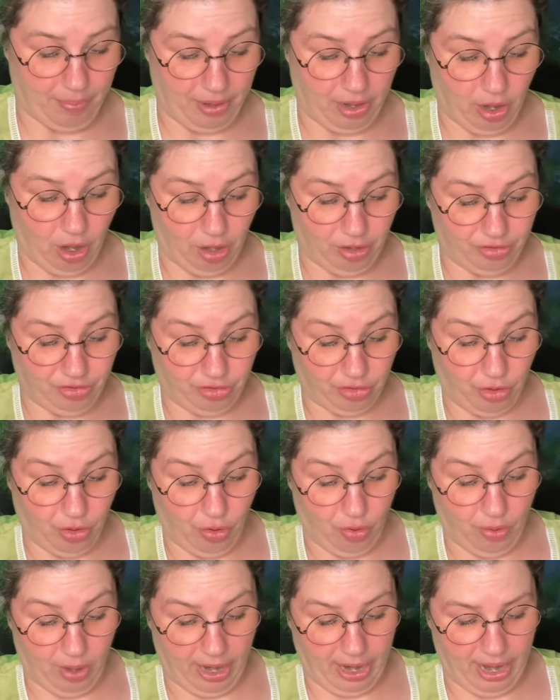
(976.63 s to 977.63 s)
And
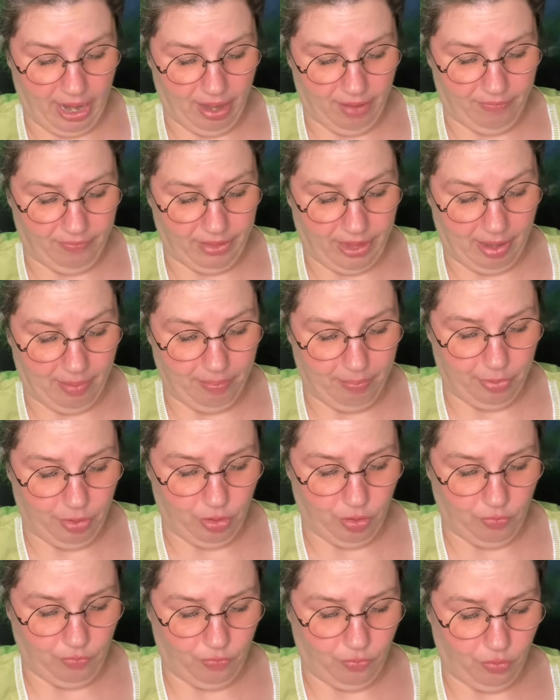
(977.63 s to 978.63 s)
also I have that
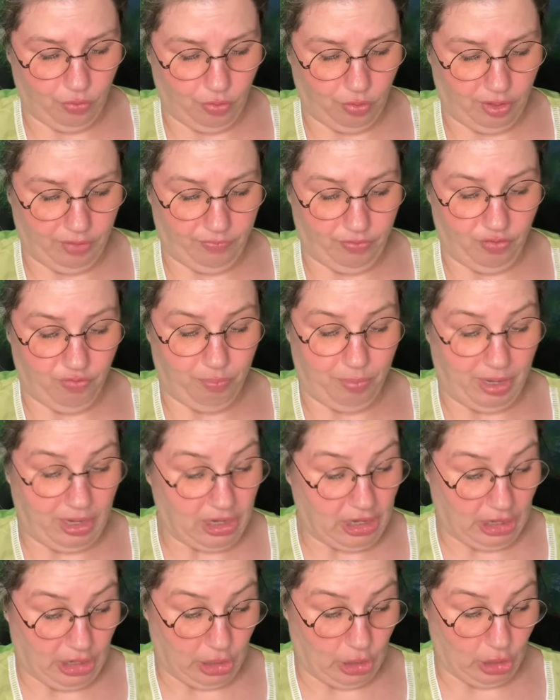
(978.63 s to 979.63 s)
beautiful, if you've
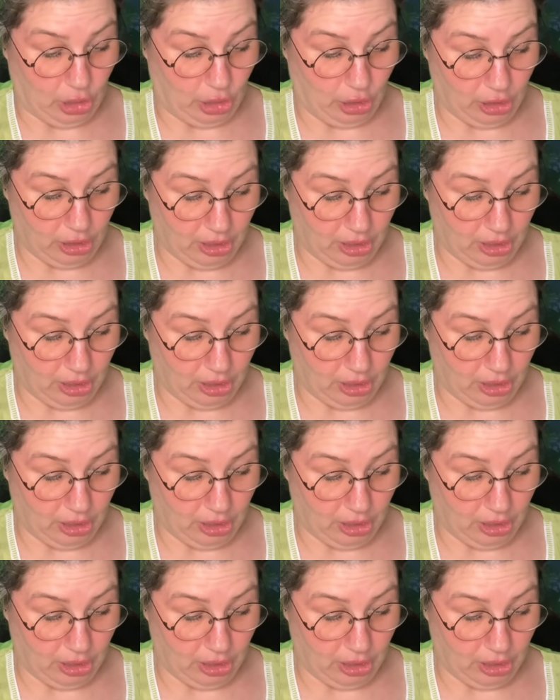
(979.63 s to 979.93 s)
been here,